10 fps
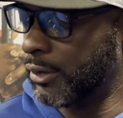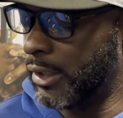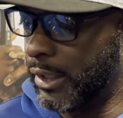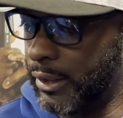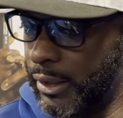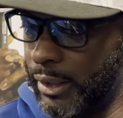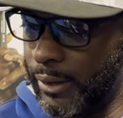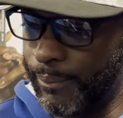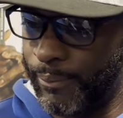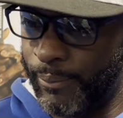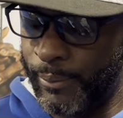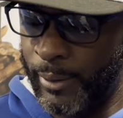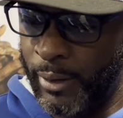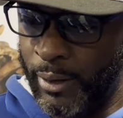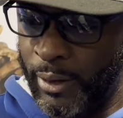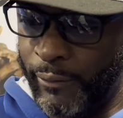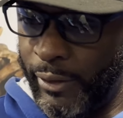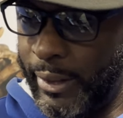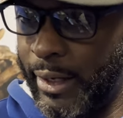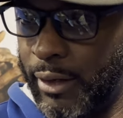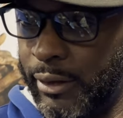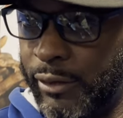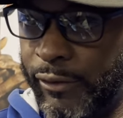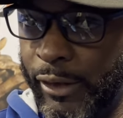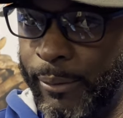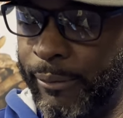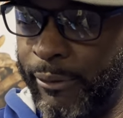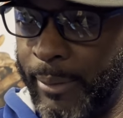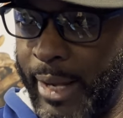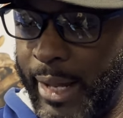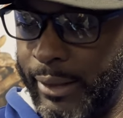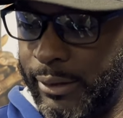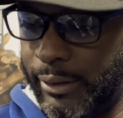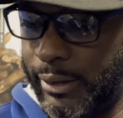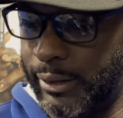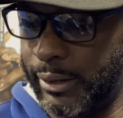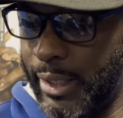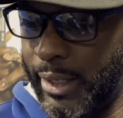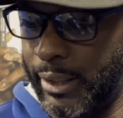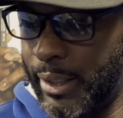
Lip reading: And if you look at all this film from college in Cincinnati,